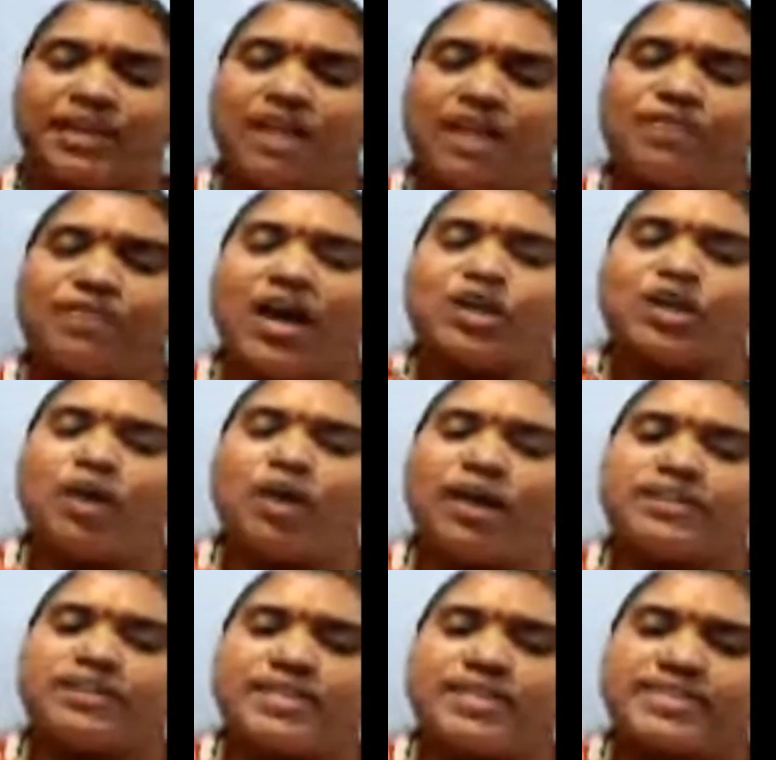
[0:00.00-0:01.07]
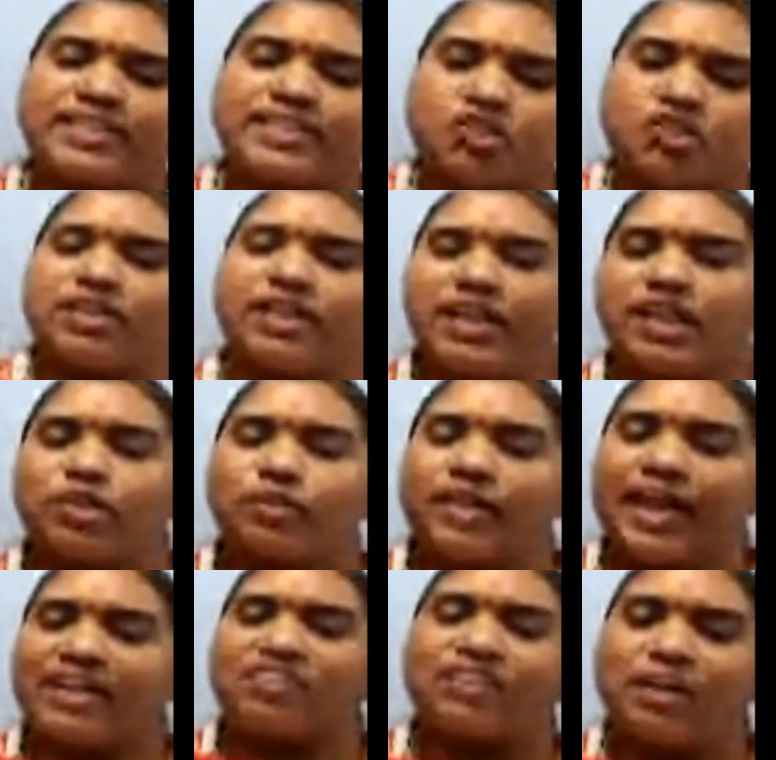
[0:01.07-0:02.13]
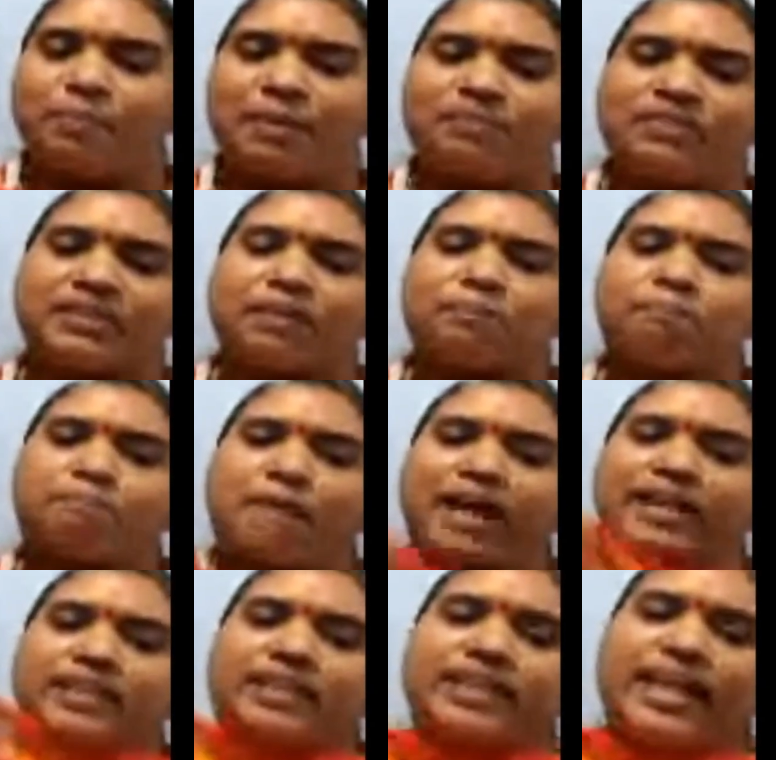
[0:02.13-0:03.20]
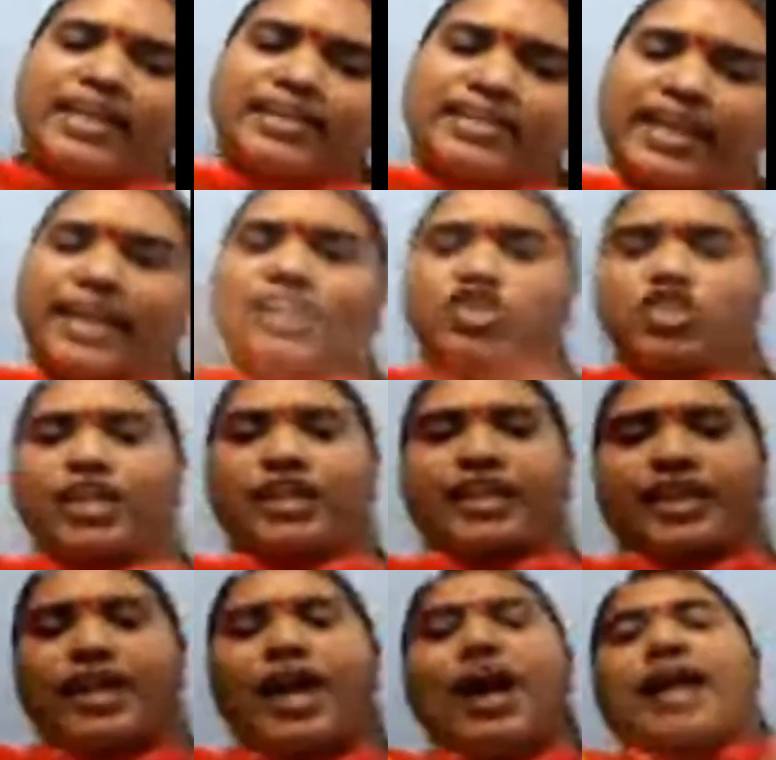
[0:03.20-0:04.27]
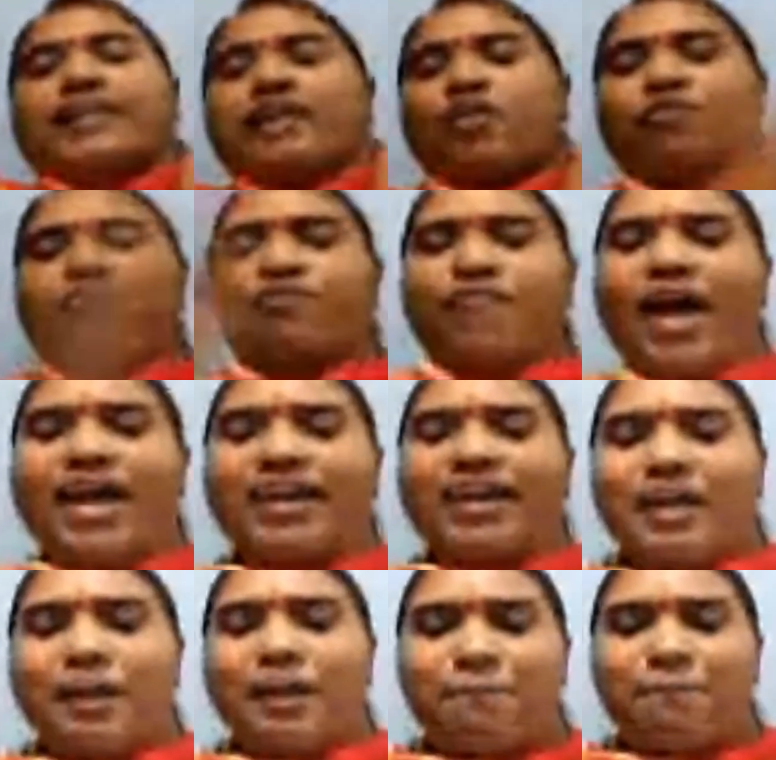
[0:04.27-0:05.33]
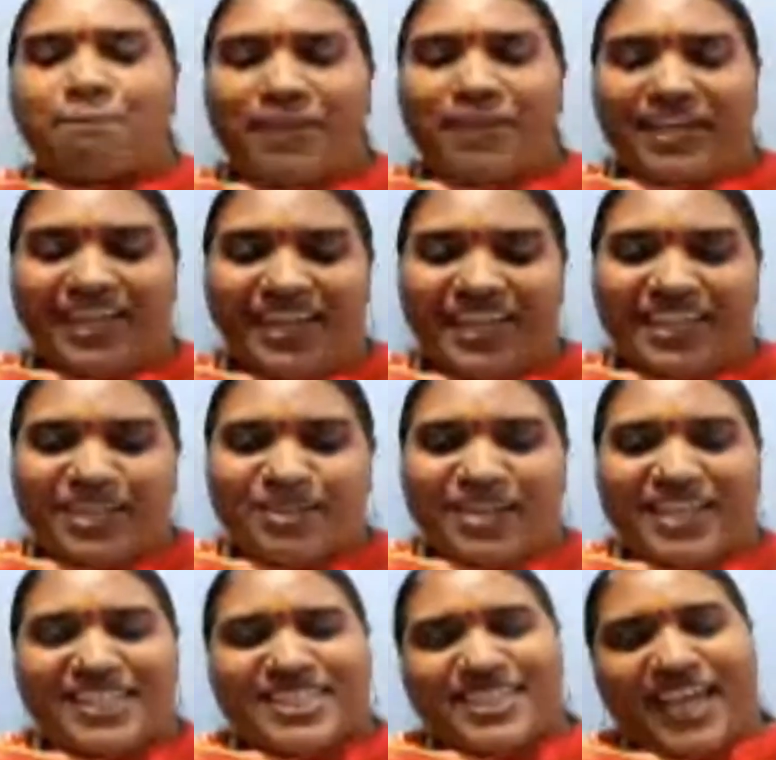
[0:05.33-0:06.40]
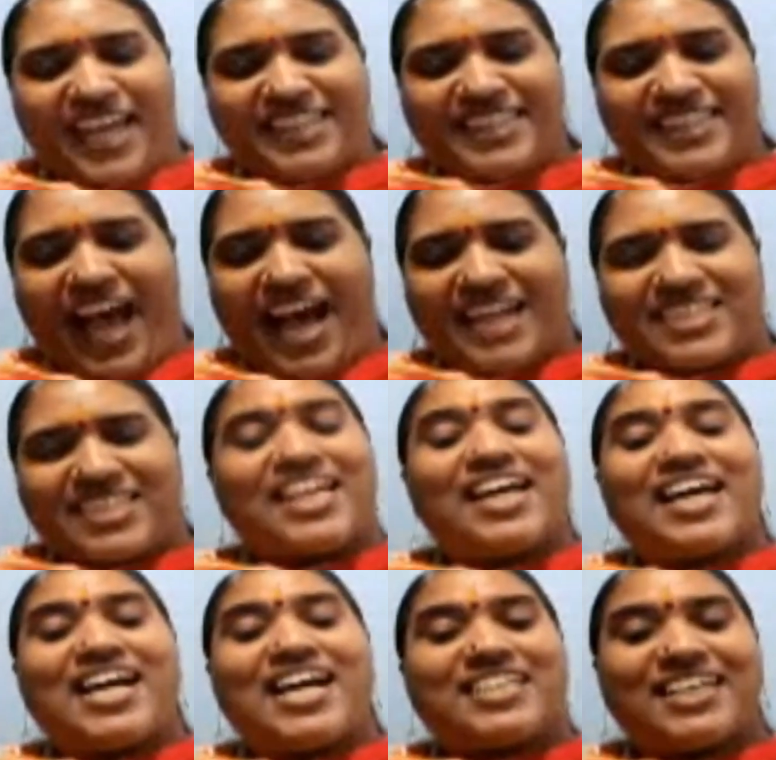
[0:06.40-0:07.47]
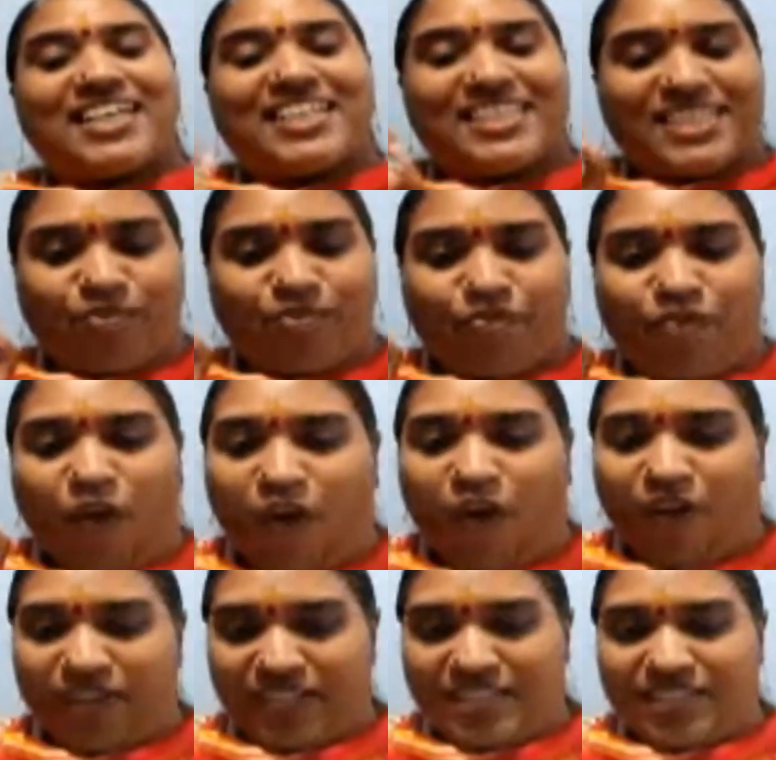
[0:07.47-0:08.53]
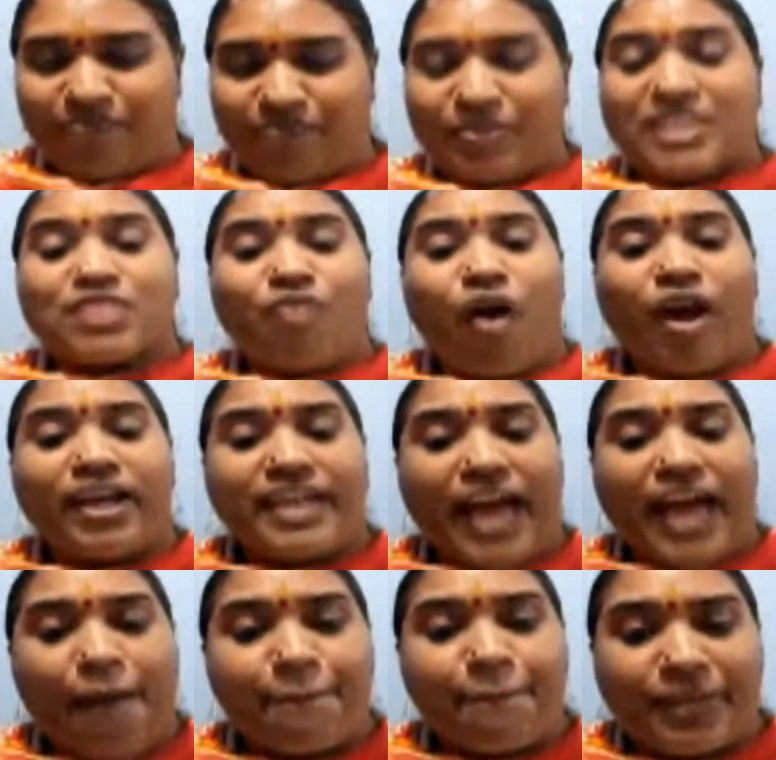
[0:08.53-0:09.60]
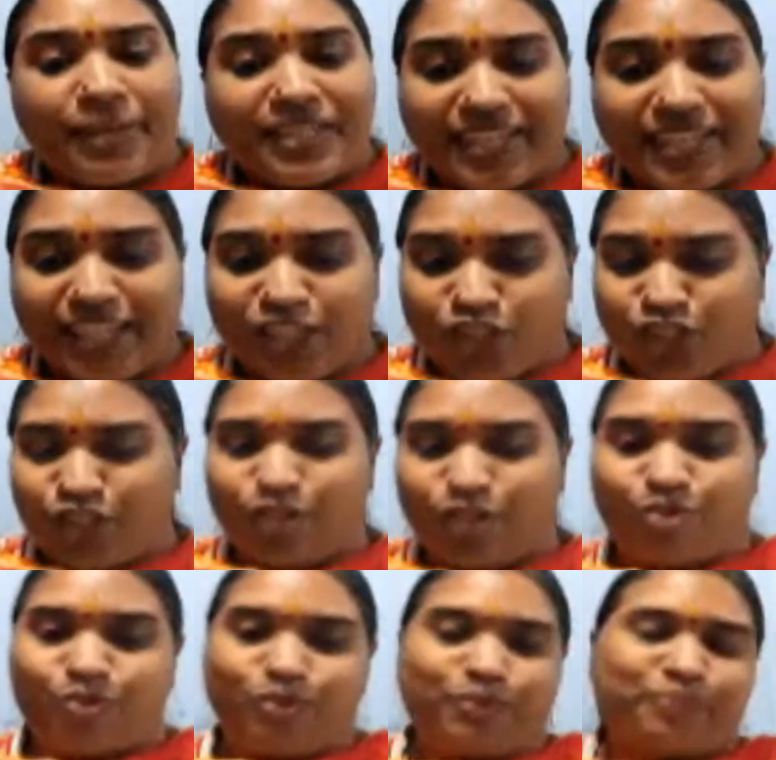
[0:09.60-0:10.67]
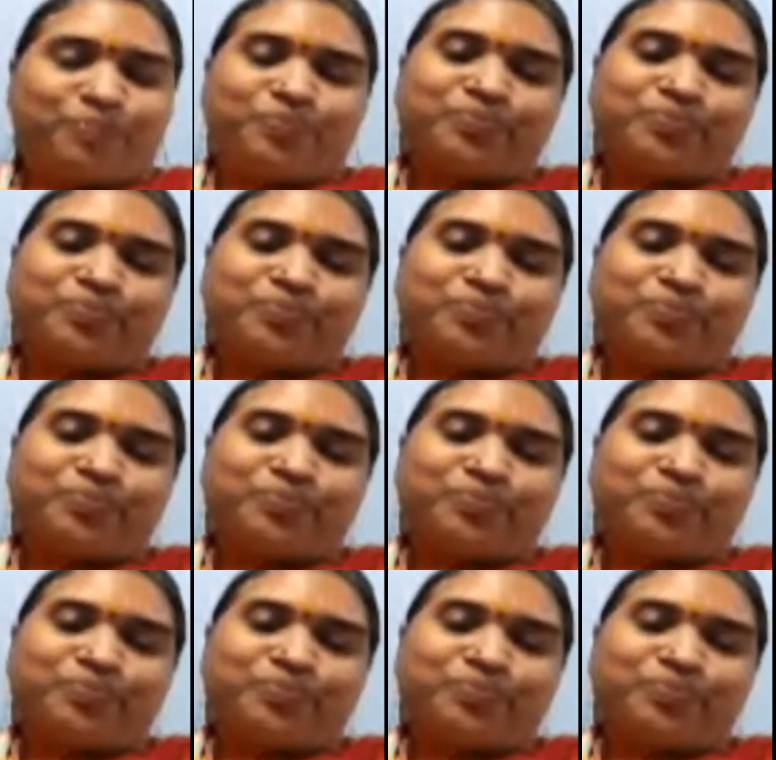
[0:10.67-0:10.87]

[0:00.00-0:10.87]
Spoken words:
Whenever you are just entering into an agreement with the minor, initially, at the very beginning, you can say that it is void. It's void ab initio.